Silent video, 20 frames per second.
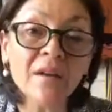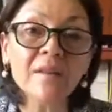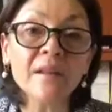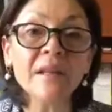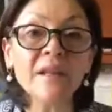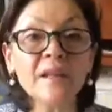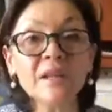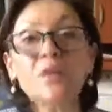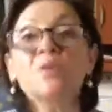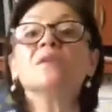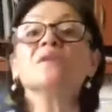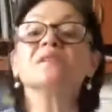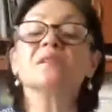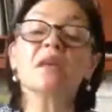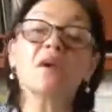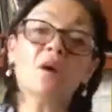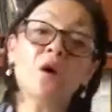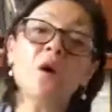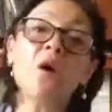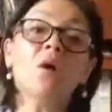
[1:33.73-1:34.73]
And the lender will
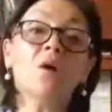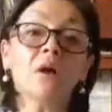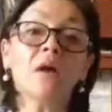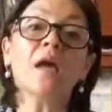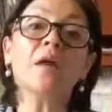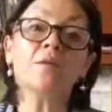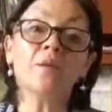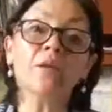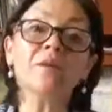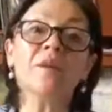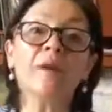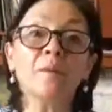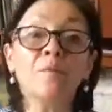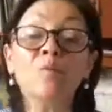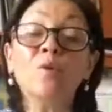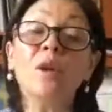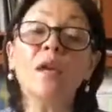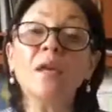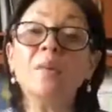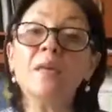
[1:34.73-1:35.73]
say, oh, okay, well
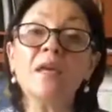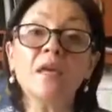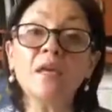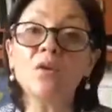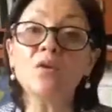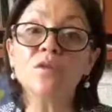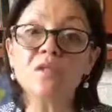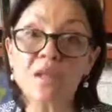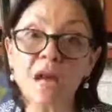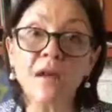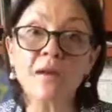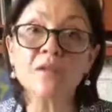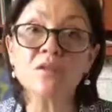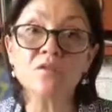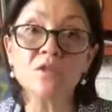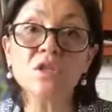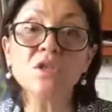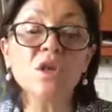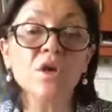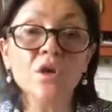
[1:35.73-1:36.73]
then bring me your
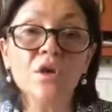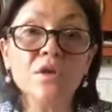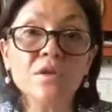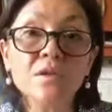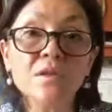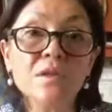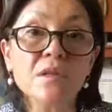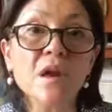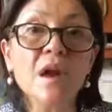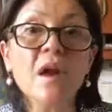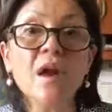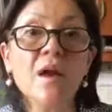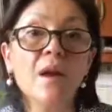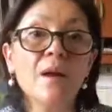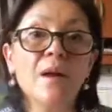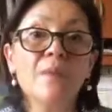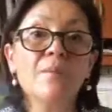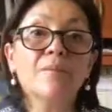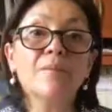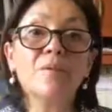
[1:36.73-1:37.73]
tax returns
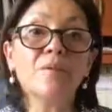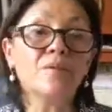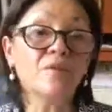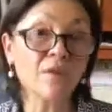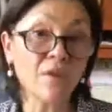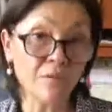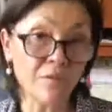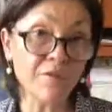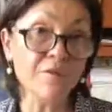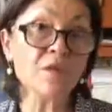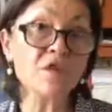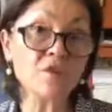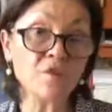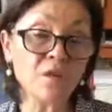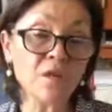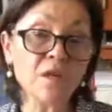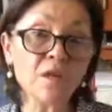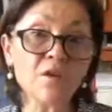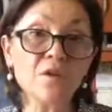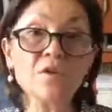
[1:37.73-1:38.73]
for 2
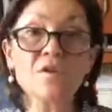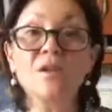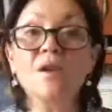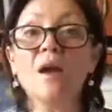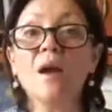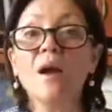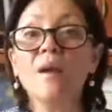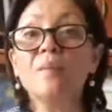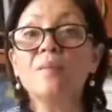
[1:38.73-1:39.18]
years.